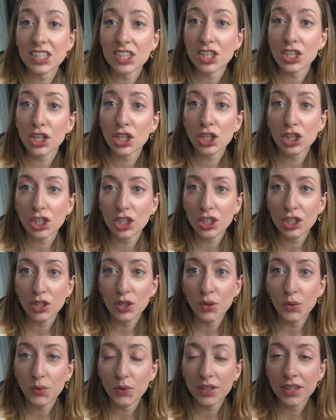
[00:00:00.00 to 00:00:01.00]
the
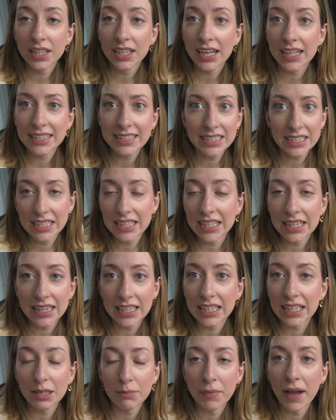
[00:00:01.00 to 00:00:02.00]
glue that I didn't
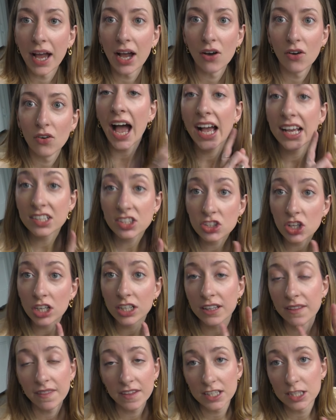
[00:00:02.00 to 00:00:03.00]
think about. I
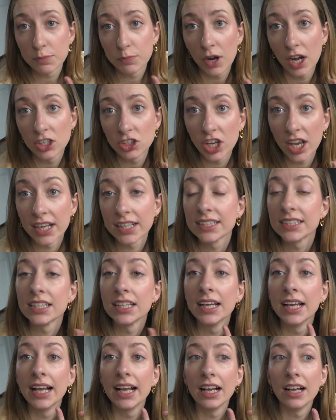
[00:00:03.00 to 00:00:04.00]
started this project
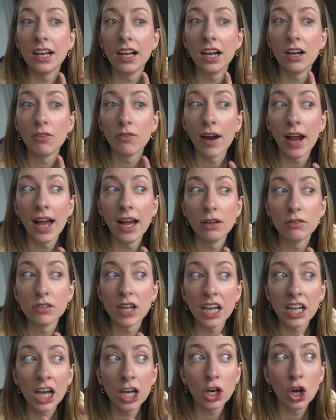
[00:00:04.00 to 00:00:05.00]
around,
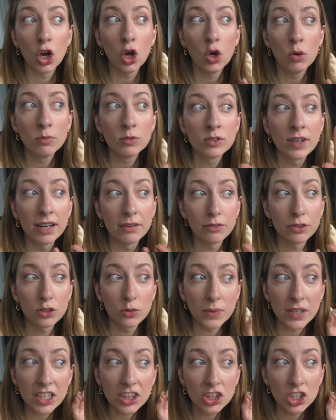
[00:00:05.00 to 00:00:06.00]
I got home around
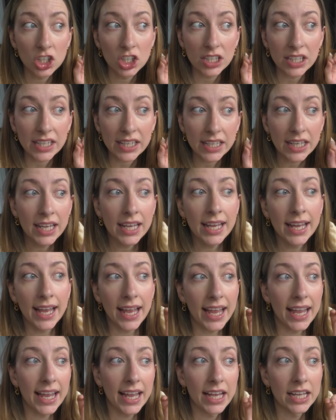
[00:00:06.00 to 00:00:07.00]
3.30
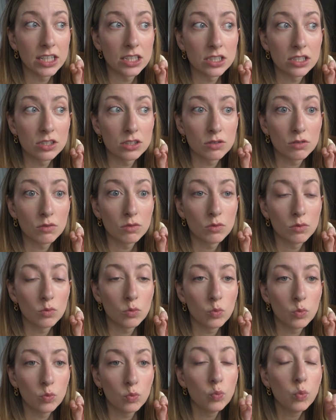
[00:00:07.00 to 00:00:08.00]
and
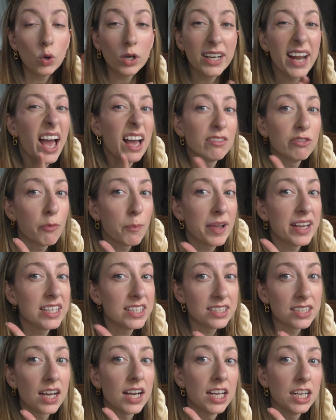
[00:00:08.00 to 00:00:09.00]
would have been
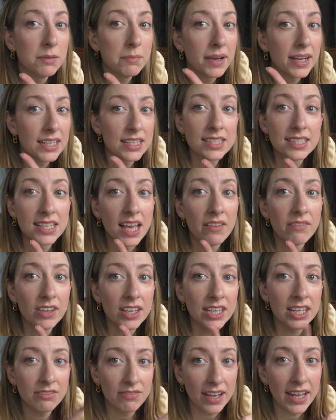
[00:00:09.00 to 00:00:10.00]
done by
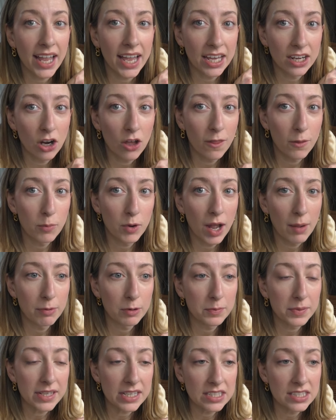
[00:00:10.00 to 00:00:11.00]
seven if I had all the proper
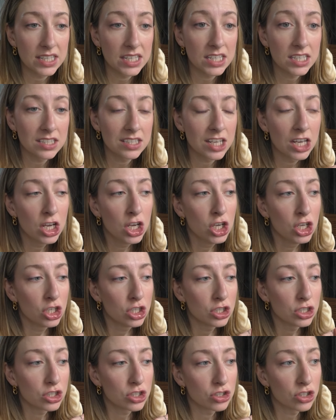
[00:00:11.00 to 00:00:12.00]
pieces.
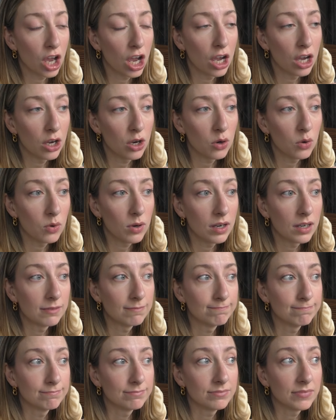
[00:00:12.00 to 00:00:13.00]
So
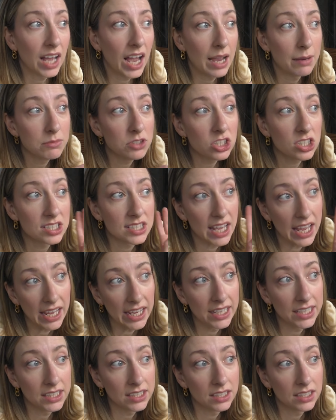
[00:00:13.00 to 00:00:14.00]
I'm just
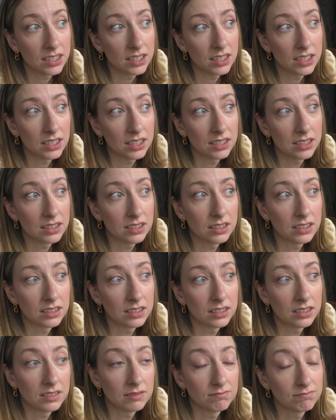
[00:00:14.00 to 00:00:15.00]
saying,
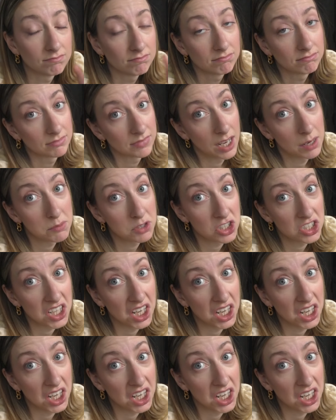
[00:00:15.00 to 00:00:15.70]
I'm just